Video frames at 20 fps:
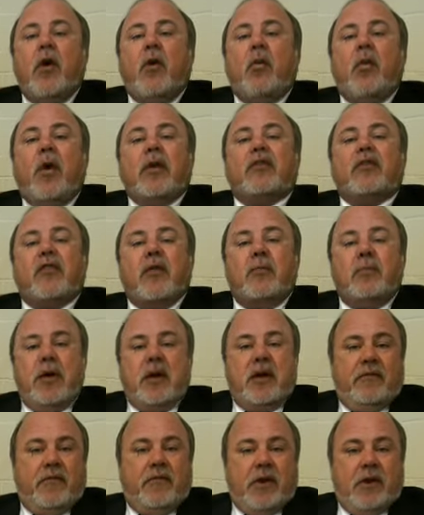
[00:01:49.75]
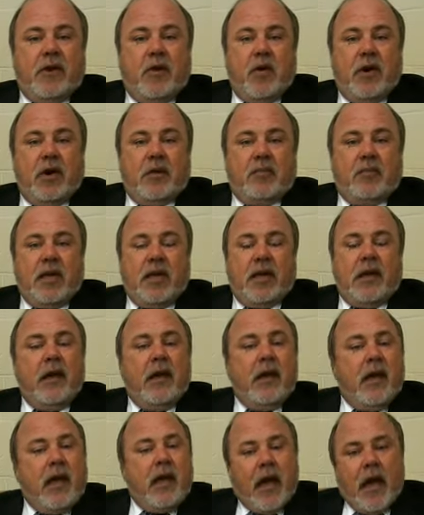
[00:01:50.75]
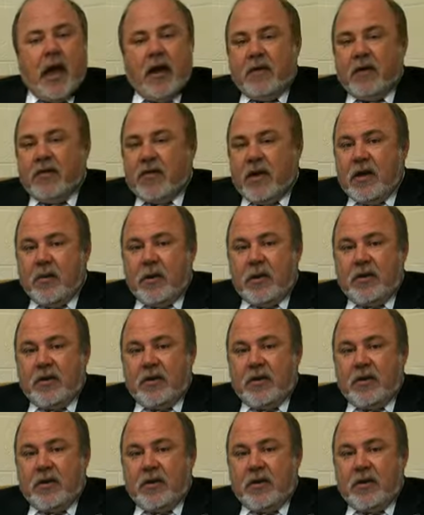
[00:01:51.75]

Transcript: What's the benefit going to be? Everything